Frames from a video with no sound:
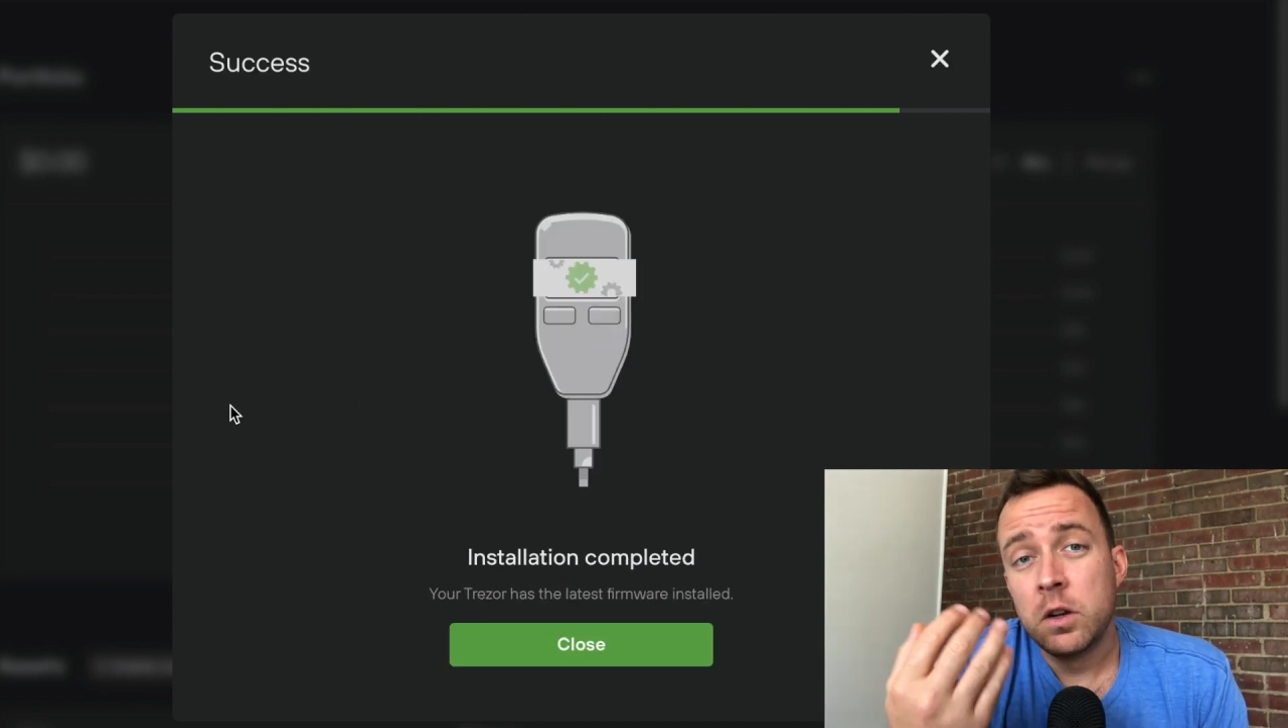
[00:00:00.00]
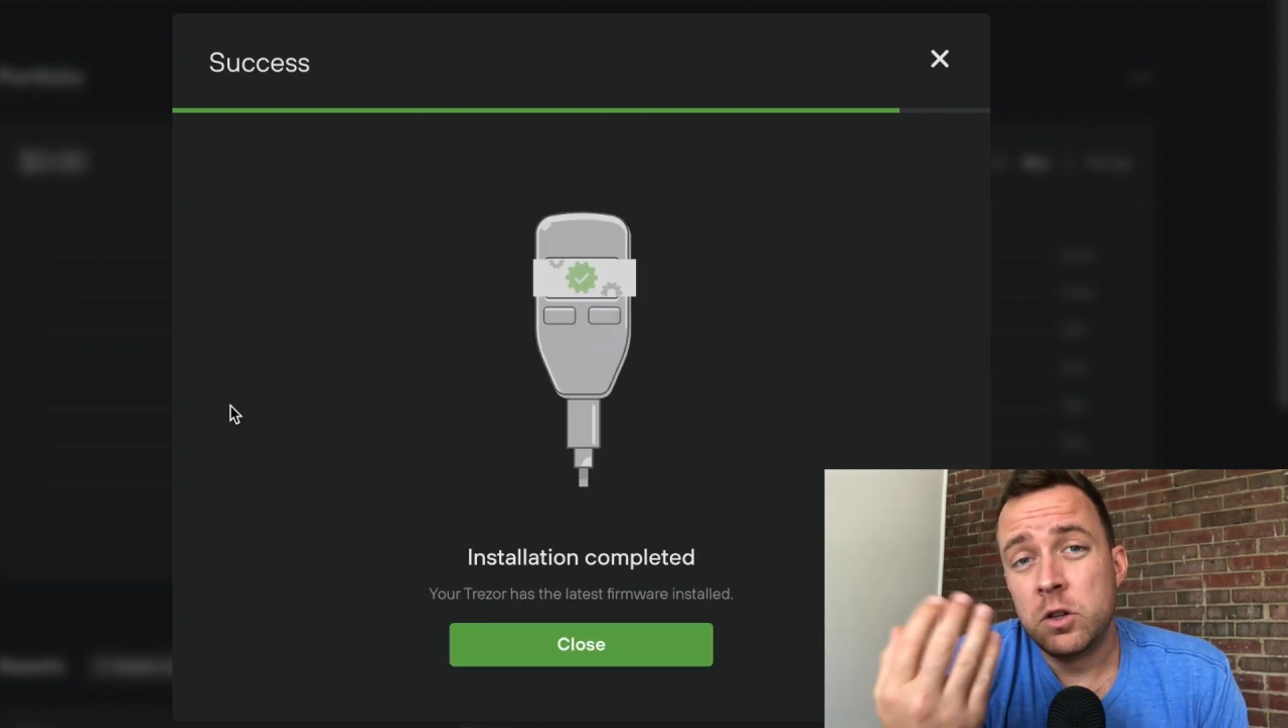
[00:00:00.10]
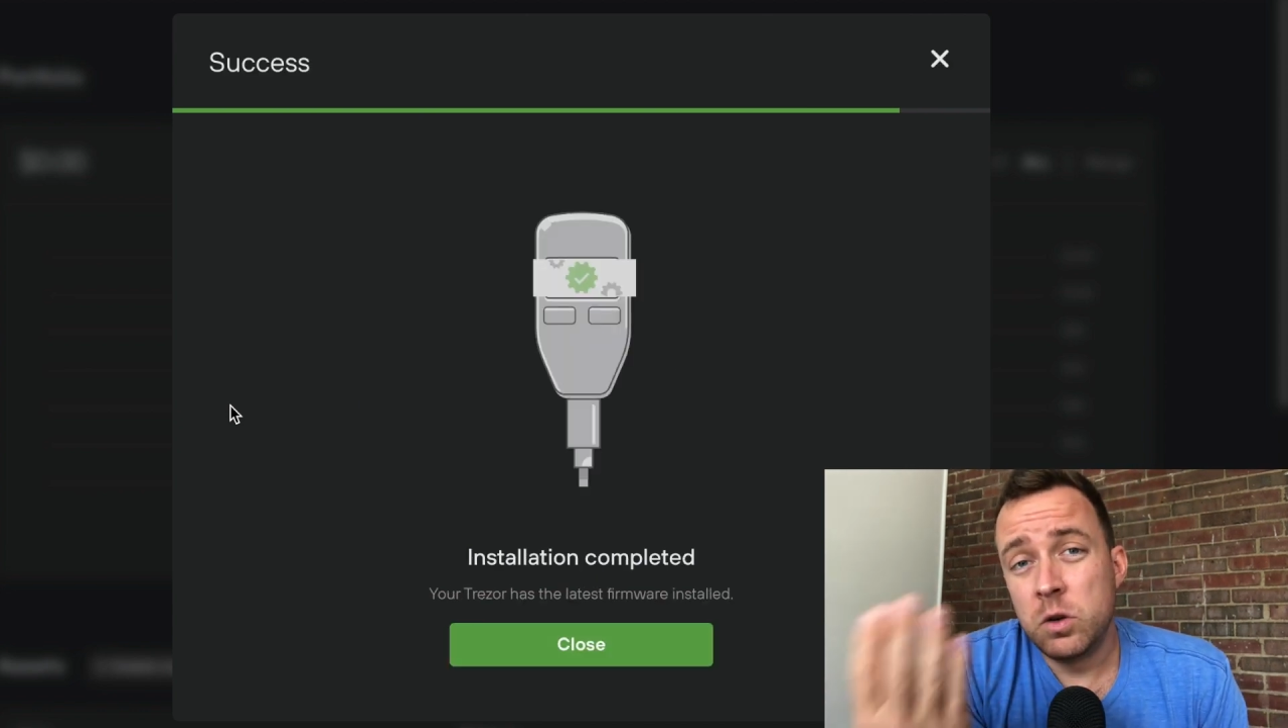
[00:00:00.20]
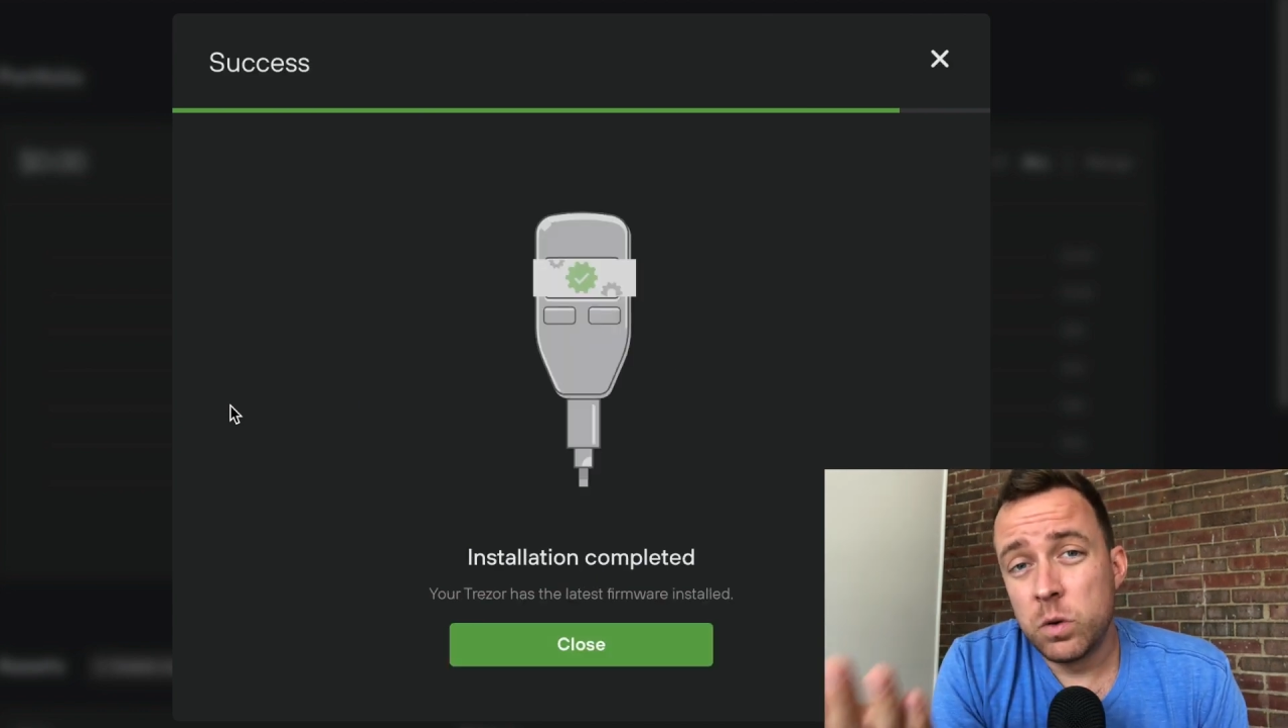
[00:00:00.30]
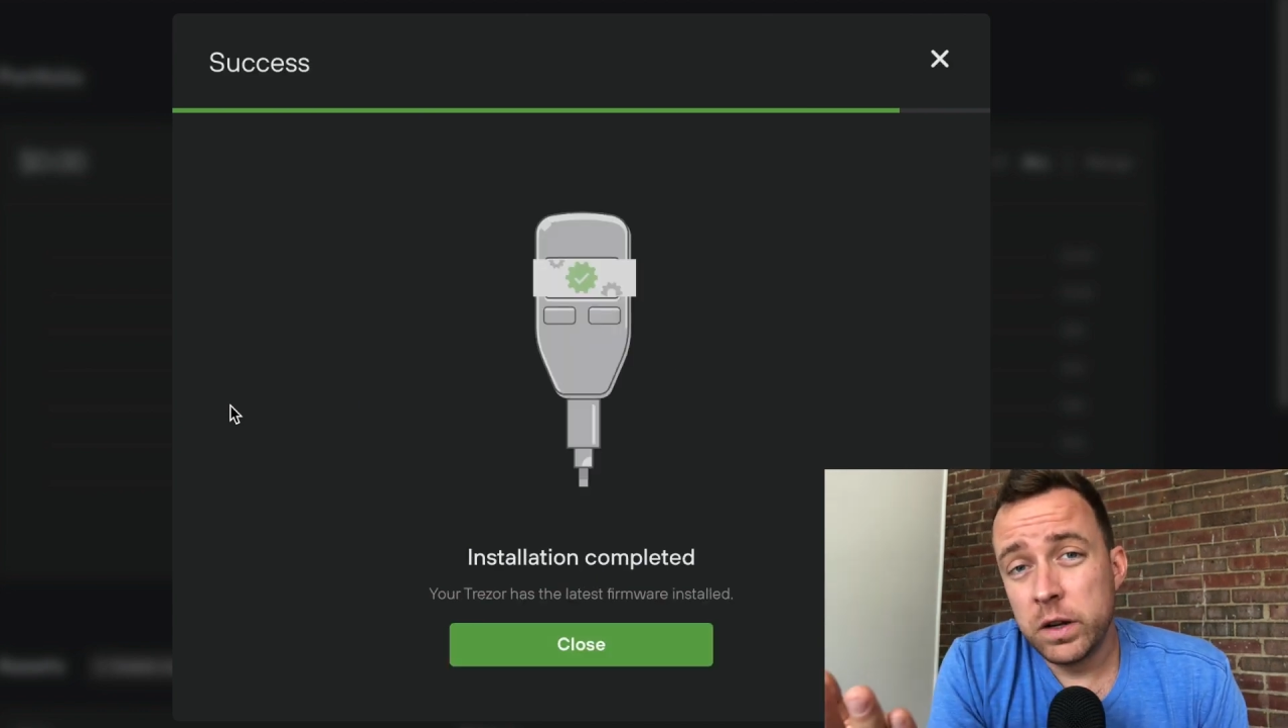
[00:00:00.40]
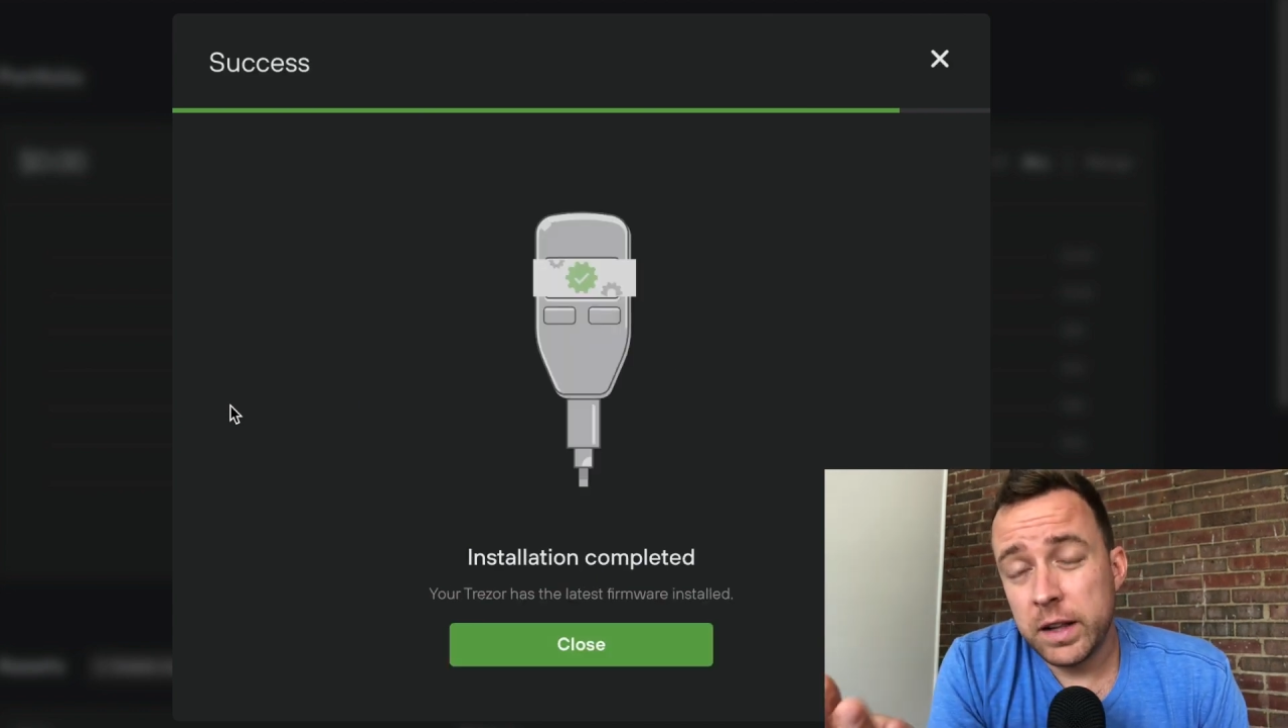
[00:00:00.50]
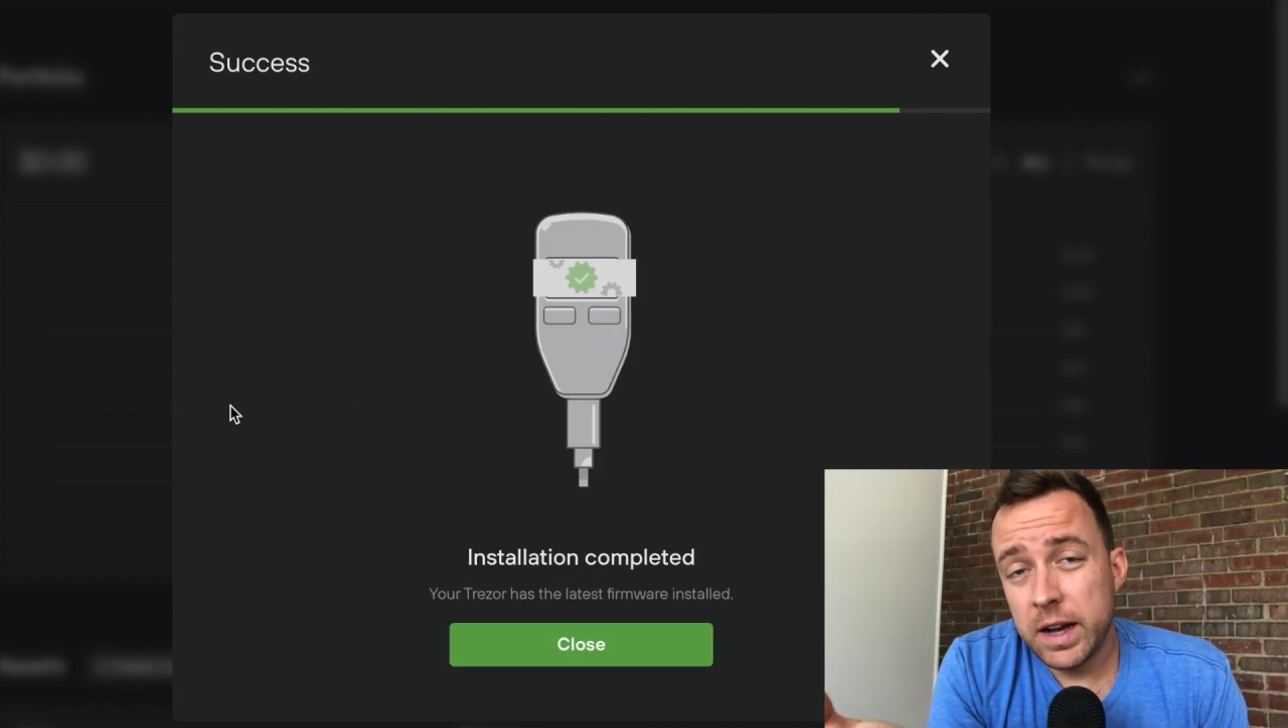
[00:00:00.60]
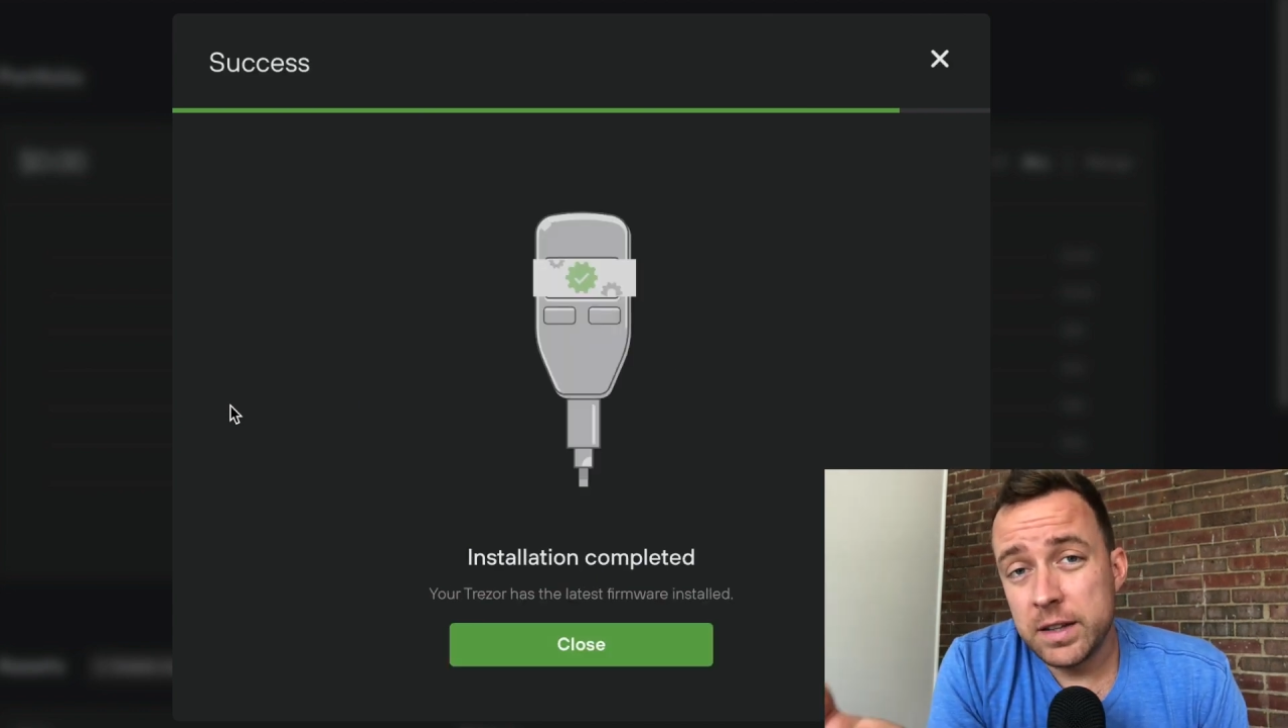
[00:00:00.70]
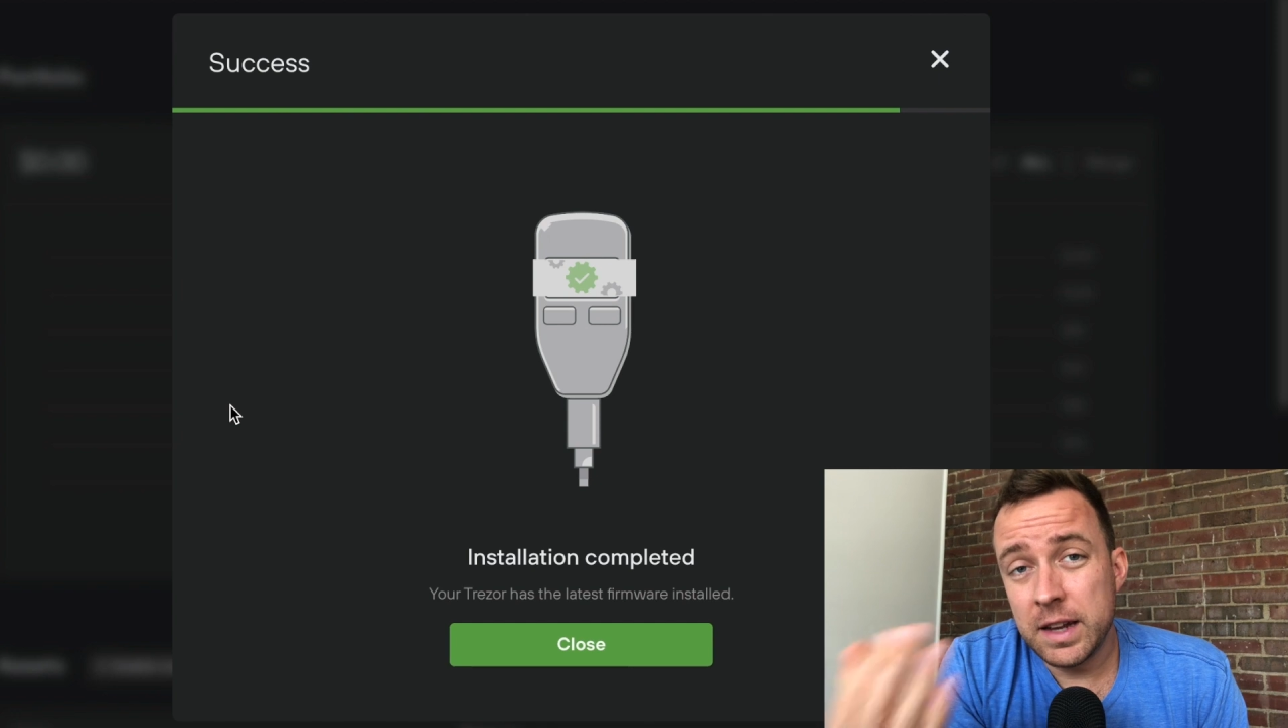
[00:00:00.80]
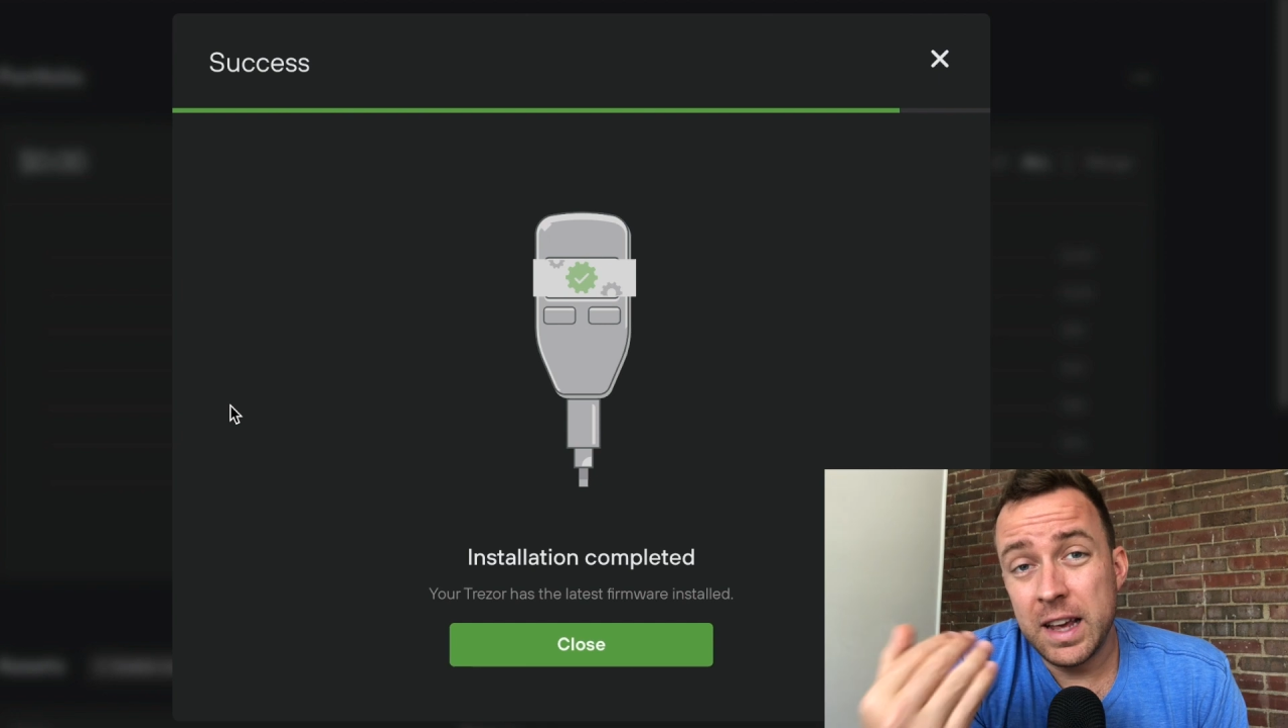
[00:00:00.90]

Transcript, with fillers: do realize